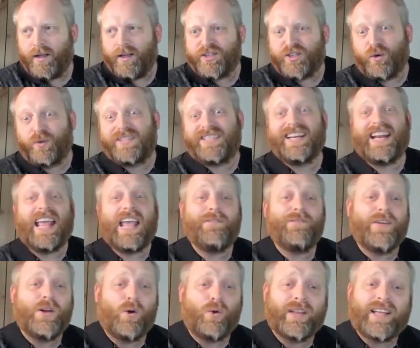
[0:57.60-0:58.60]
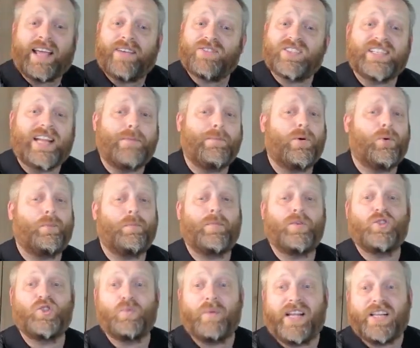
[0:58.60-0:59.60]
So it's an if and only if statement,
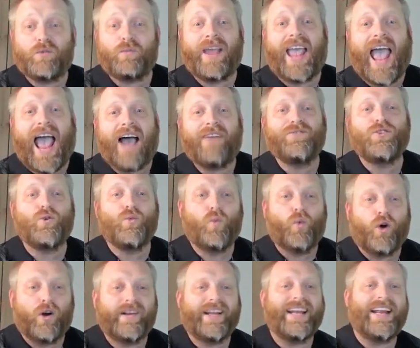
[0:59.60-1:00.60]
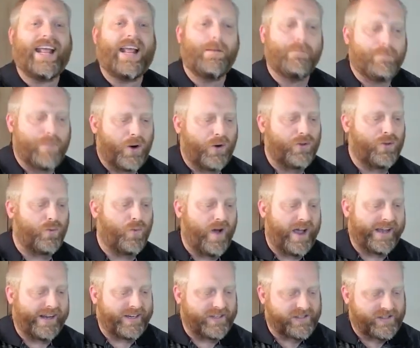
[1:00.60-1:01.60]
which means we have to work it in both
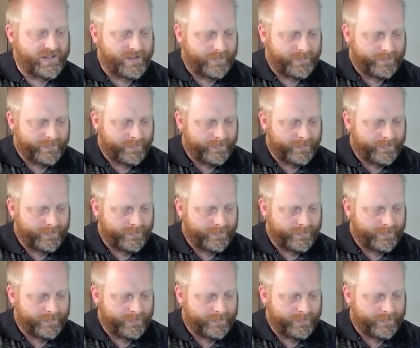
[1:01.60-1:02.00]
ways.